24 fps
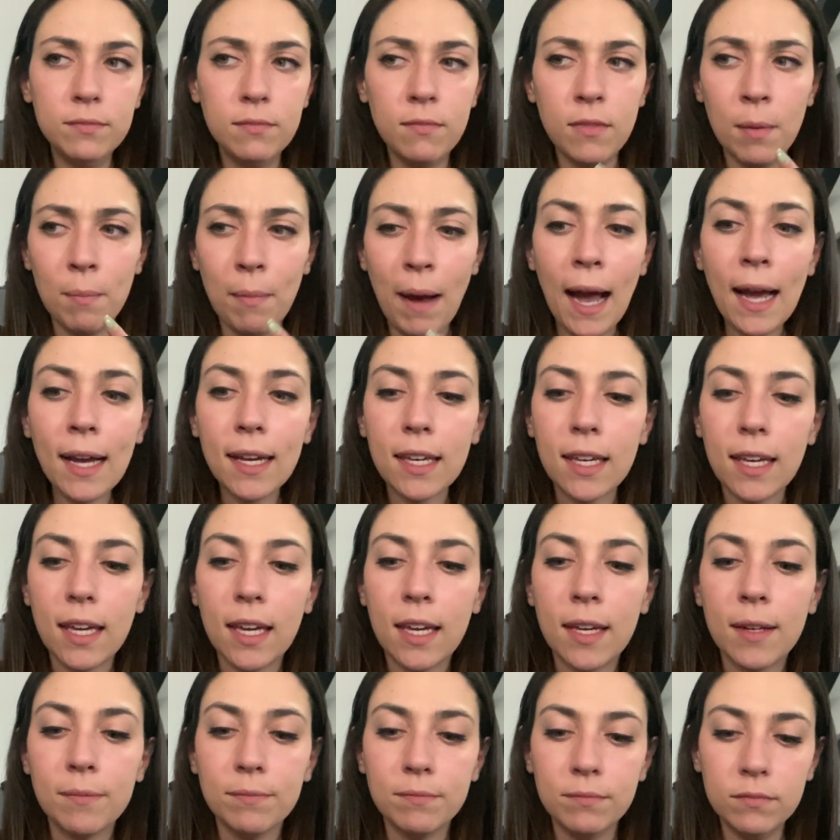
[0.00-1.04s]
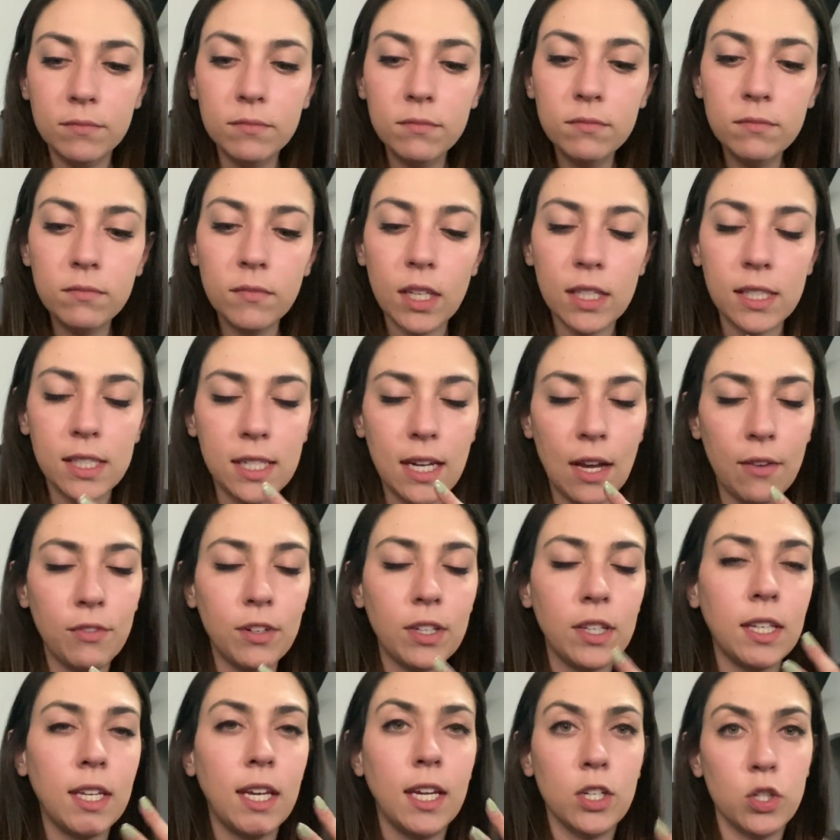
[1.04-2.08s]
The Mach-E is
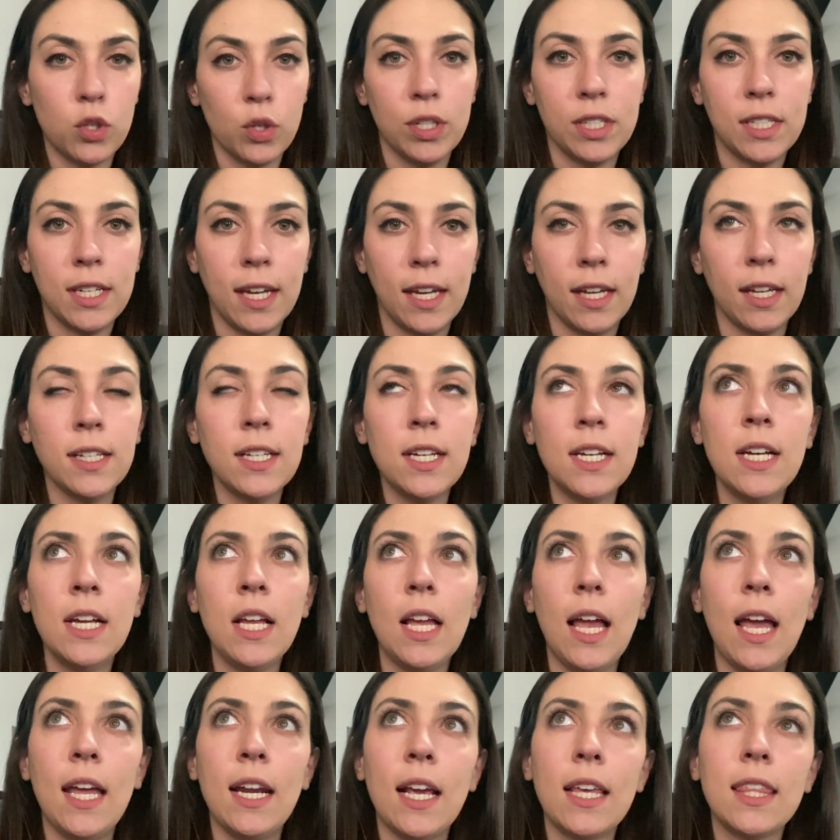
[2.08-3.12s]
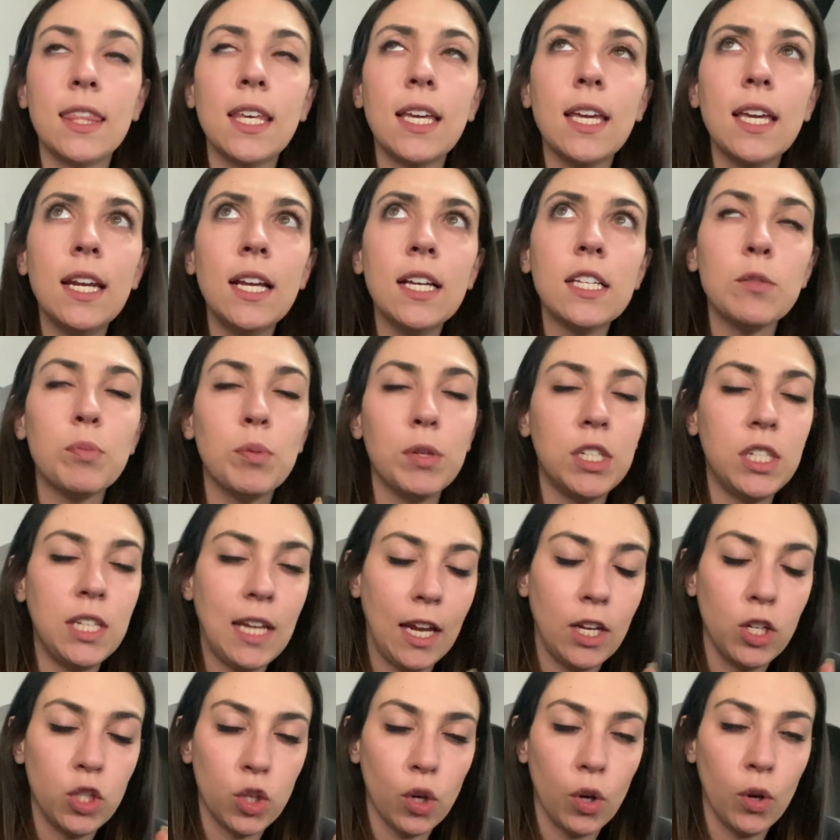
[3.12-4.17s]
definitely interesting, and I think it has
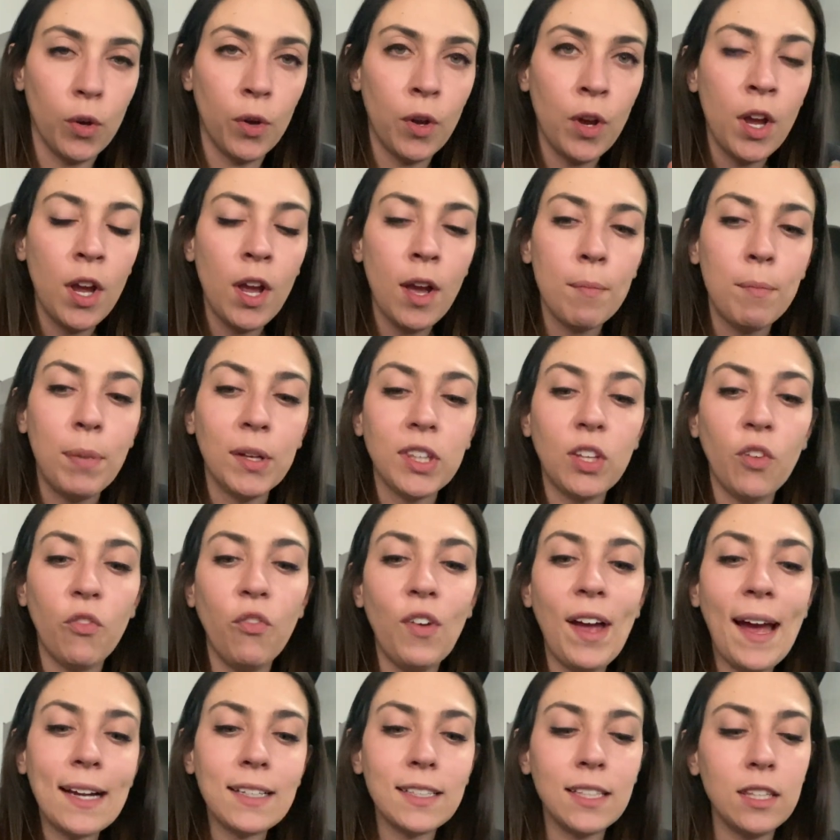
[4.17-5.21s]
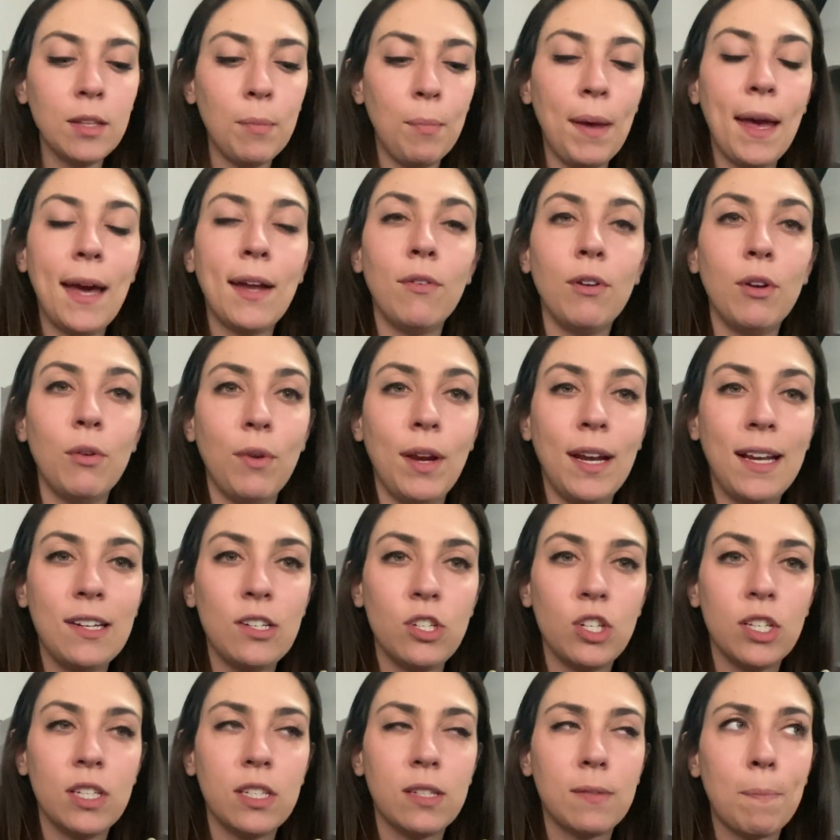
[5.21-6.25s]
potential. But the fact that the battery
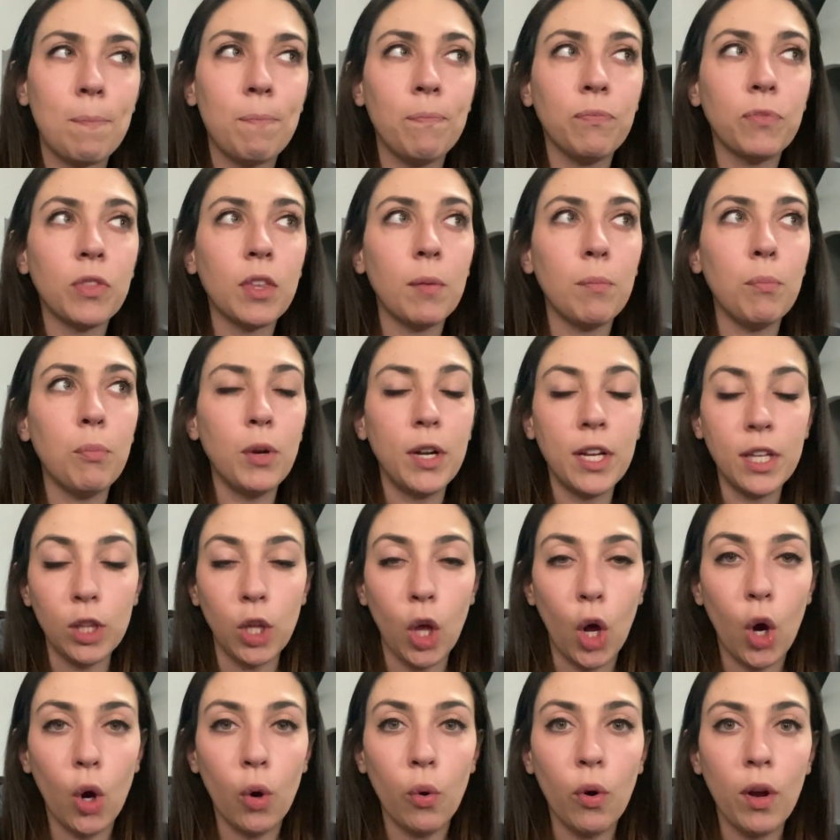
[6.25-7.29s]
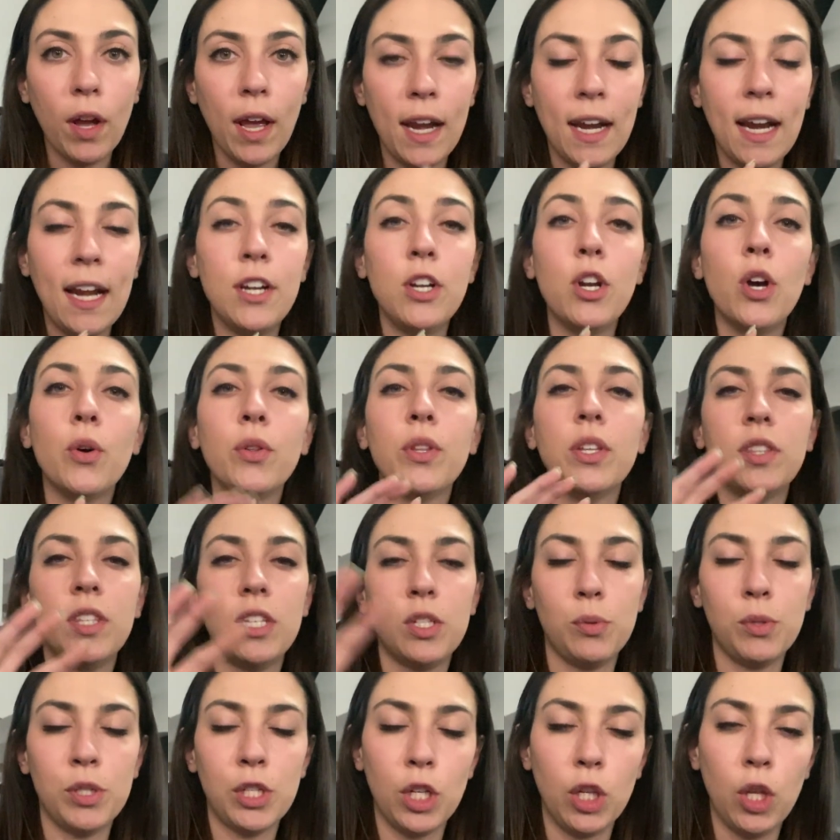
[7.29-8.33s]
range is pretty low, and I know that
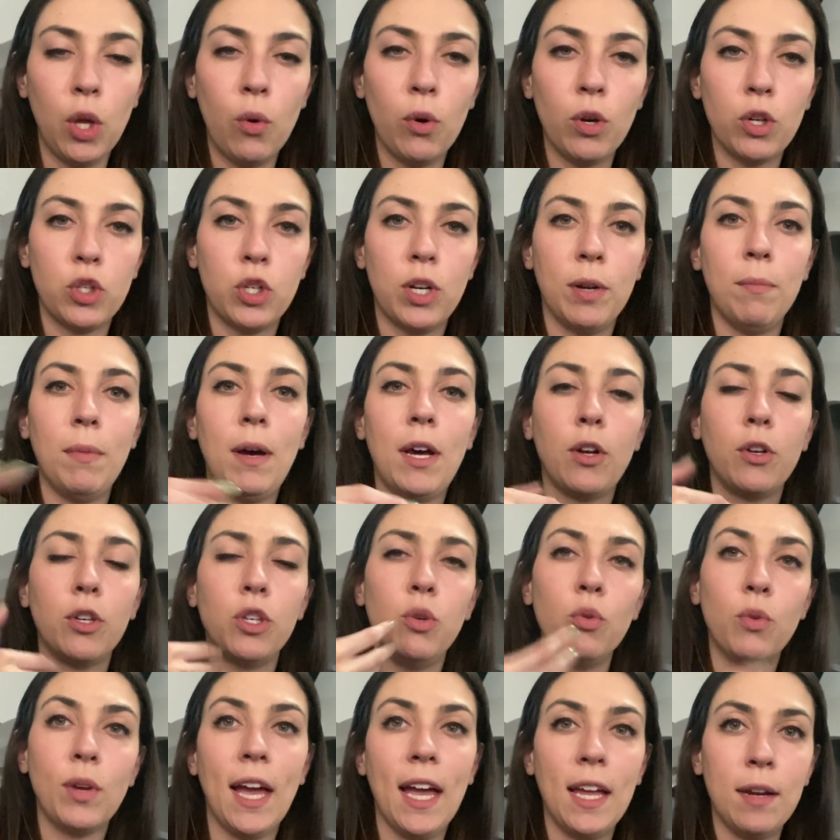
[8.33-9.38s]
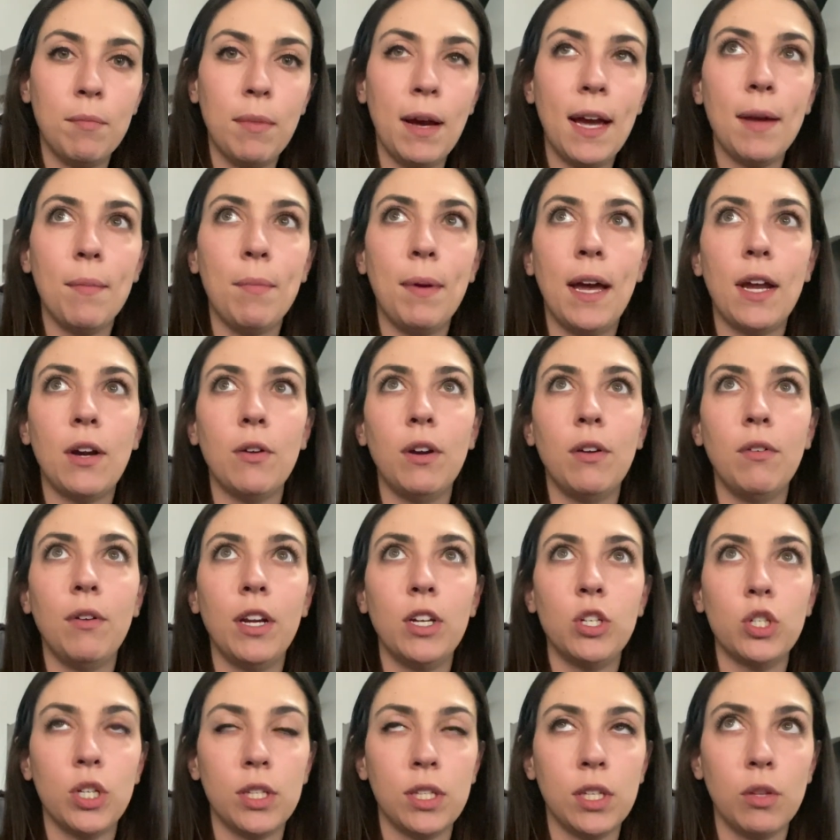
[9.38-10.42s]
this was a lower trim model, you can buy a battery
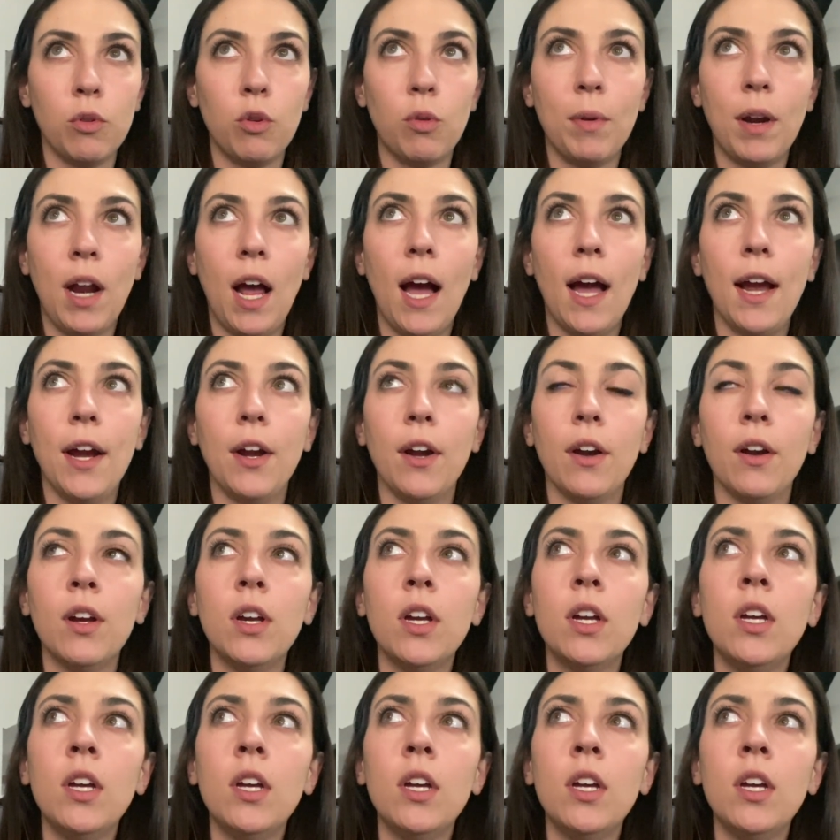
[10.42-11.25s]
range that's a little bit higher,